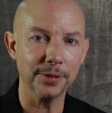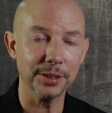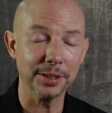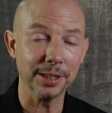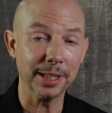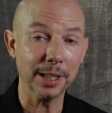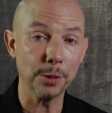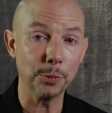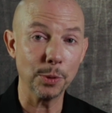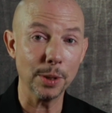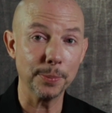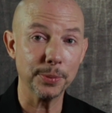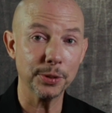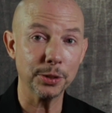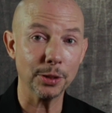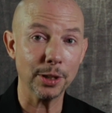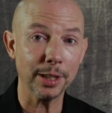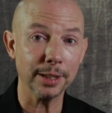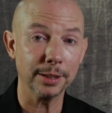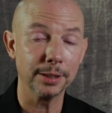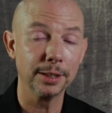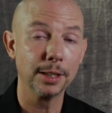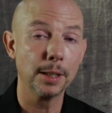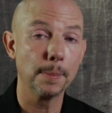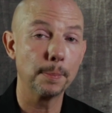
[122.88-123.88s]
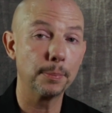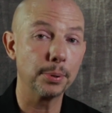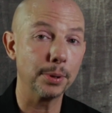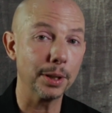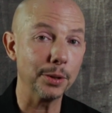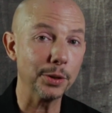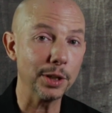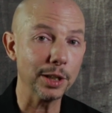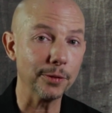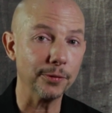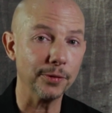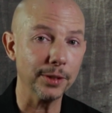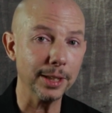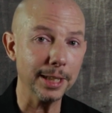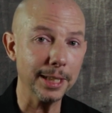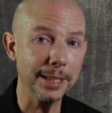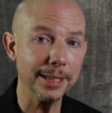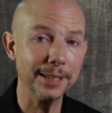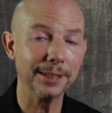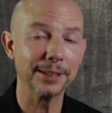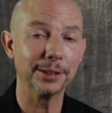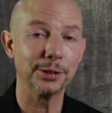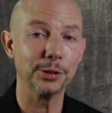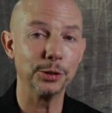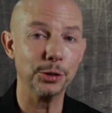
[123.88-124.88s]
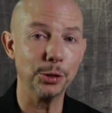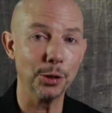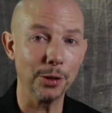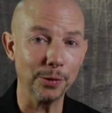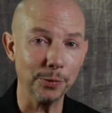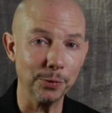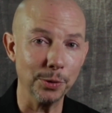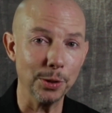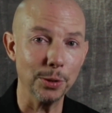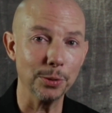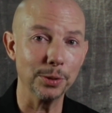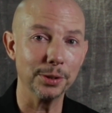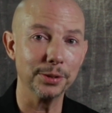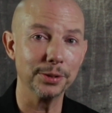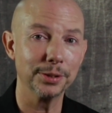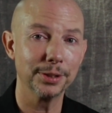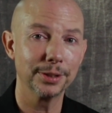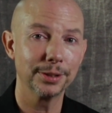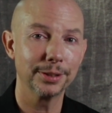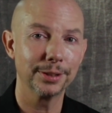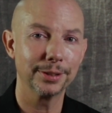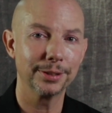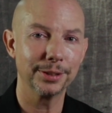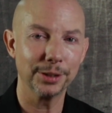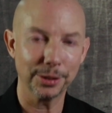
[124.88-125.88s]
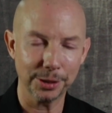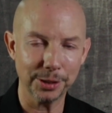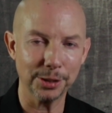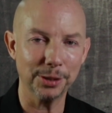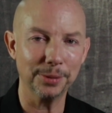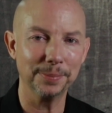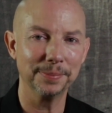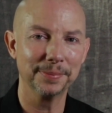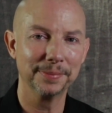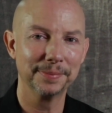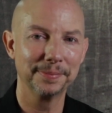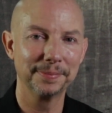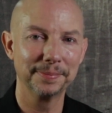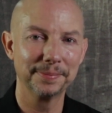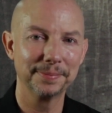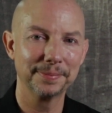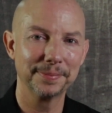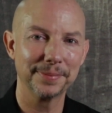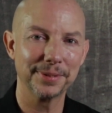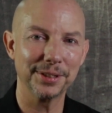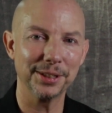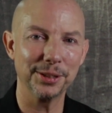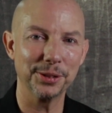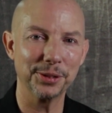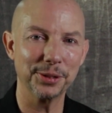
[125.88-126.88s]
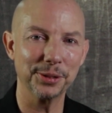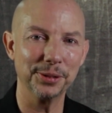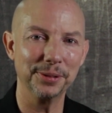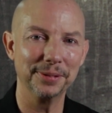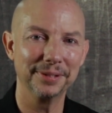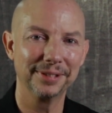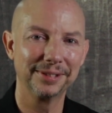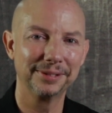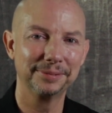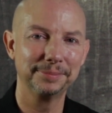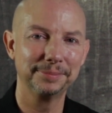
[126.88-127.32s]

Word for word: visit our website proav dot roland dot com. See you soon.